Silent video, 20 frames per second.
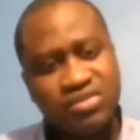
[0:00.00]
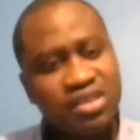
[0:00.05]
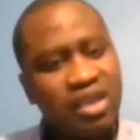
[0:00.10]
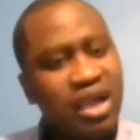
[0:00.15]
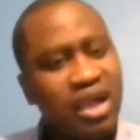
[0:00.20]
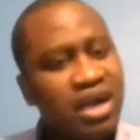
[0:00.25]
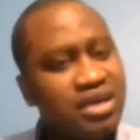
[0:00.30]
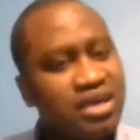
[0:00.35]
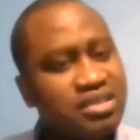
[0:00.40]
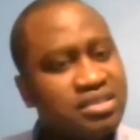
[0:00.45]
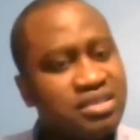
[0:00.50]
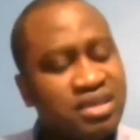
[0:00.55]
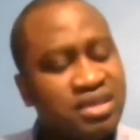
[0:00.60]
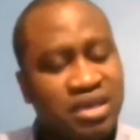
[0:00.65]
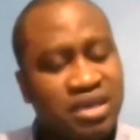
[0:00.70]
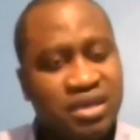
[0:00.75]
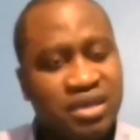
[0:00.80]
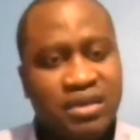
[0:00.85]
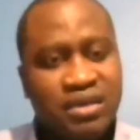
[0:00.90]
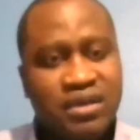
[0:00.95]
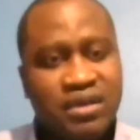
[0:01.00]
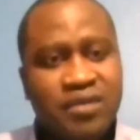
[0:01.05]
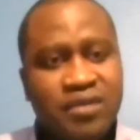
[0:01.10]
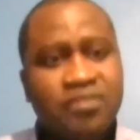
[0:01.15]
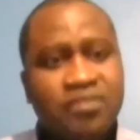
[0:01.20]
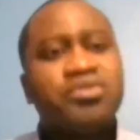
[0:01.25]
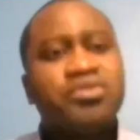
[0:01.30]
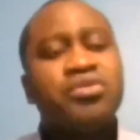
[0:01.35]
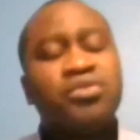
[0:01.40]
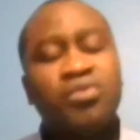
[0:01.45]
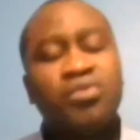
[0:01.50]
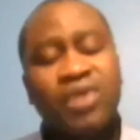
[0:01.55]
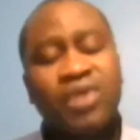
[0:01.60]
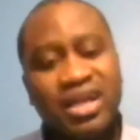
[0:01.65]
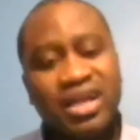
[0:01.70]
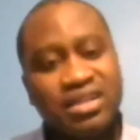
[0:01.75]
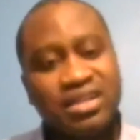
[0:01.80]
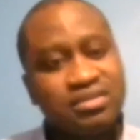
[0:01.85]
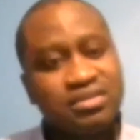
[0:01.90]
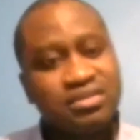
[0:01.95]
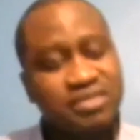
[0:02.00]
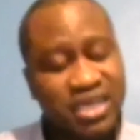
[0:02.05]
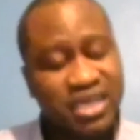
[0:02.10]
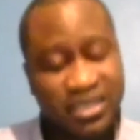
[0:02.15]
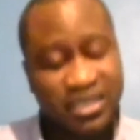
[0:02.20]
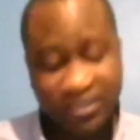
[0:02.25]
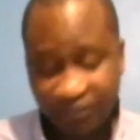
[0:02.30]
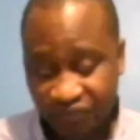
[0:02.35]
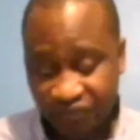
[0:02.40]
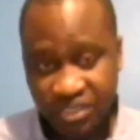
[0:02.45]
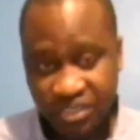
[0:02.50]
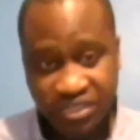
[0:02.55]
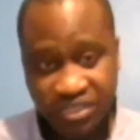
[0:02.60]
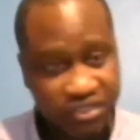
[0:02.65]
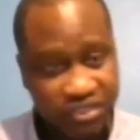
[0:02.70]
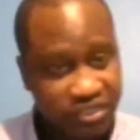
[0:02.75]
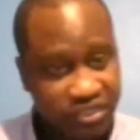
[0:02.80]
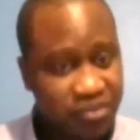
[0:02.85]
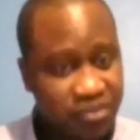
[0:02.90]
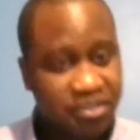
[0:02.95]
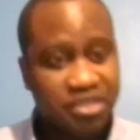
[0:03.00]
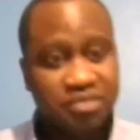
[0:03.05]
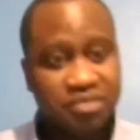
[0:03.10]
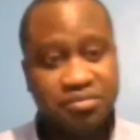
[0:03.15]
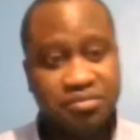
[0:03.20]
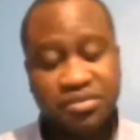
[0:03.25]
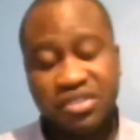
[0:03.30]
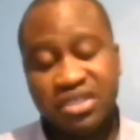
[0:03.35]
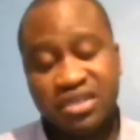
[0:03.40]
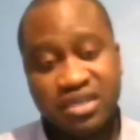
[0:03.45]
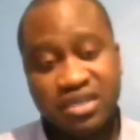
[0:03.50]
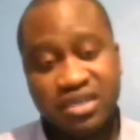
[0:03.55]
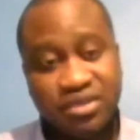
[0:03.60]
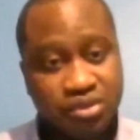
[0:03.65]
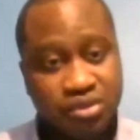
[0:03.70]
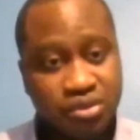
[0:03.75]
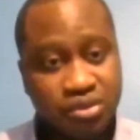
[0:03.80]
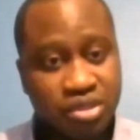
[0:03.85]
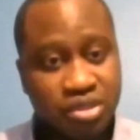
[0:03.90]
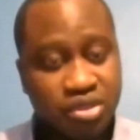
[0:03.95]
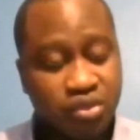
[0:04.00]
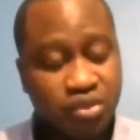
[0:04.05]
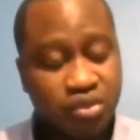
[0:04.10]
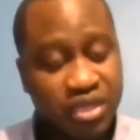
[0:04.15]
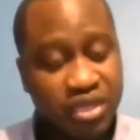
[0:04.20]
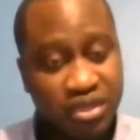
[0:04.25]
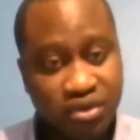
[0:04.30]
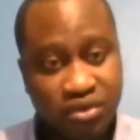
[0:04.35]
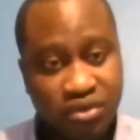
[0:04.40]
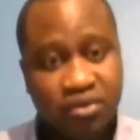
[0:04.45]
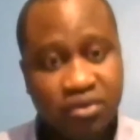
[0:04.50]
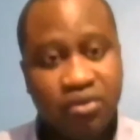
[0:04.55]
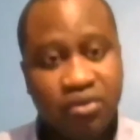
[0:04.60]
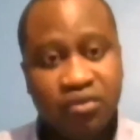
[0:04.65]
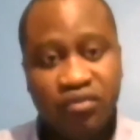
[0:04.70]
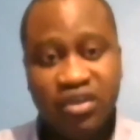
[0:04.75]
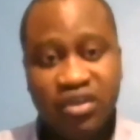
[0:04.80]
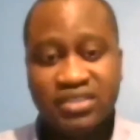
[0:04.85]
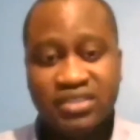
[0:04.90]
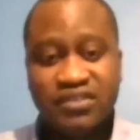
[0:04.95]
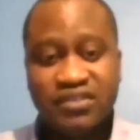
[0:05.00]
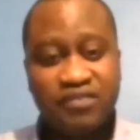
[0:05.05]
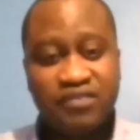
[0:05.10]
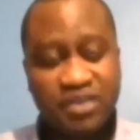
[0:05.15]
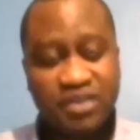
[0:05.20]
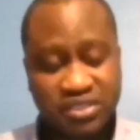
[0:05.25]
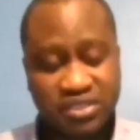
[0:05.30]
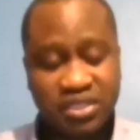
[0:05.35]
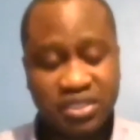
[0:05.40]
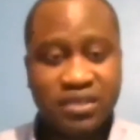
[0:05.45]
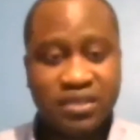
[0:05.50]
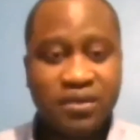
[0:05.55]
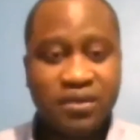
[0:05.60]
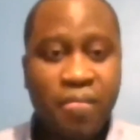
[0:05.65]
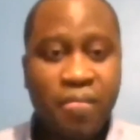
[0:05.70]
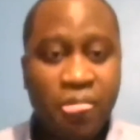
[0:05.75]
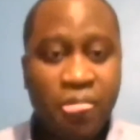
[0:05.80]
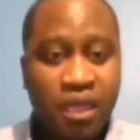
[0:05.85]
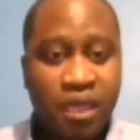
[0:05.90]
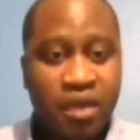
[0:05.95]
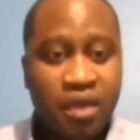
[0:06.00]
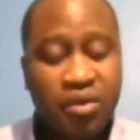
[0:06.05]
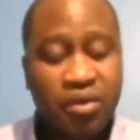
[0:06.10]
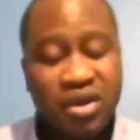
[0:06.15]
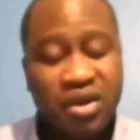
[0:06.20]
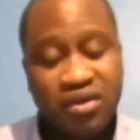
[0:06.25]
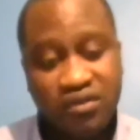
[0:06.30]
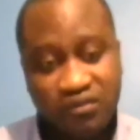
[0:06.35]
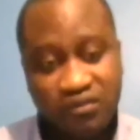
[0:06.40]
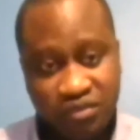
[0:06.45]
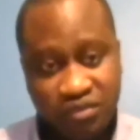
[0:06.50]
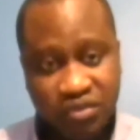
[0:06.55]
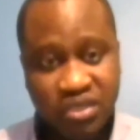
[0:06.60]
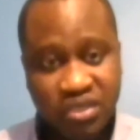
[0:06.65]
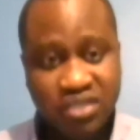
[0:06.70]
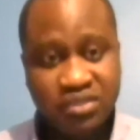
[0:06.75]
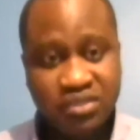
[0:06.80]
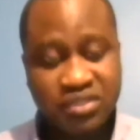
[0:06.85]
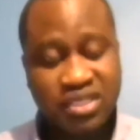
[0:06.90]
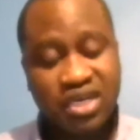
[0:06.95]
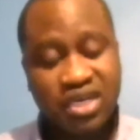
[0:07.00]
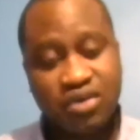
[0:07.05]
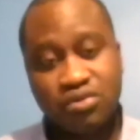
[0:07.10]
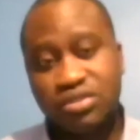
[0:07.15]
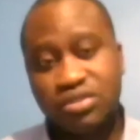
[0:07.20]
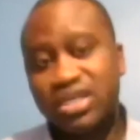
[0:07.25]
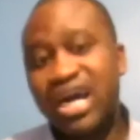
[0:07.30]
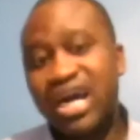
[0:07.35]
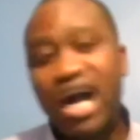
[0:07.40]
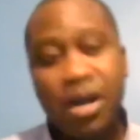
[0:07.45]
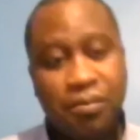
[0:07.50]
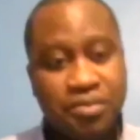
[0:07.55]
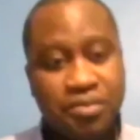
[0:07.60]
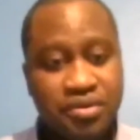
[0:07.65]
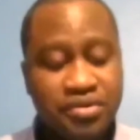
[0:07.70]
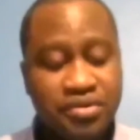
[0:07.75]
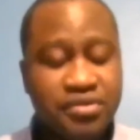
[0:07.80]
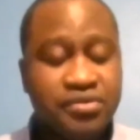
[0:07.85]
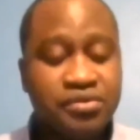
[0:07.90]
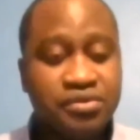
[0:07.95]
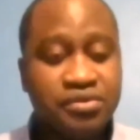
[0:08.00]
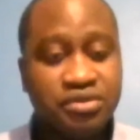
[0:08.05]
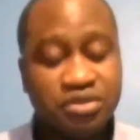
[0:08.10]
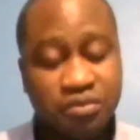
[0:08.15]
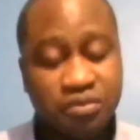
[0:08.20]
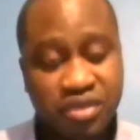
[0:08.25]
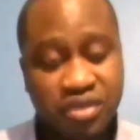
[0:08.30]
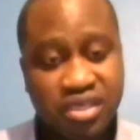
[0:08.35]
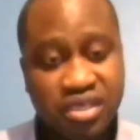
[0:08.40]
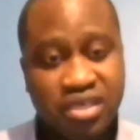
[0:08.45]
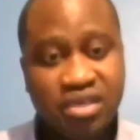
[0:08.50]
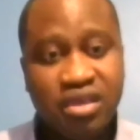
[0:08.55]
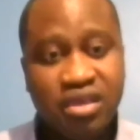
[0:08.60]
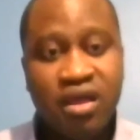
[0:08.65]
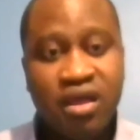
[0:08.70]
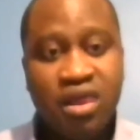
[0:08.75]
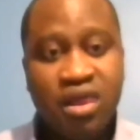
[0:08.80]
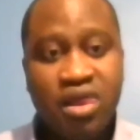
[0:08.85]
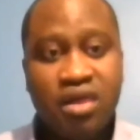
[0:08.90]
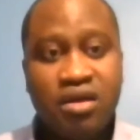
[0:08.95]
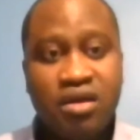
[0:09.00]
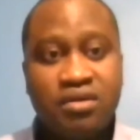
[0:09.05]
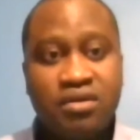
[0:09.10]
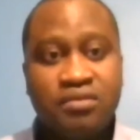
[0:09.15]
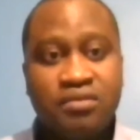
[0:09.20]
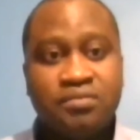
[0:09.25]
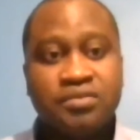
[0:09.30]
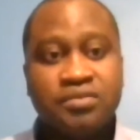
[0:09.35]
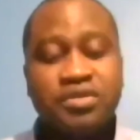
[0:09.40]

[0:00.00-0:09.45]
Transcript: And while there are different systems around the world, we know that firstly, one of the things that would happen would be a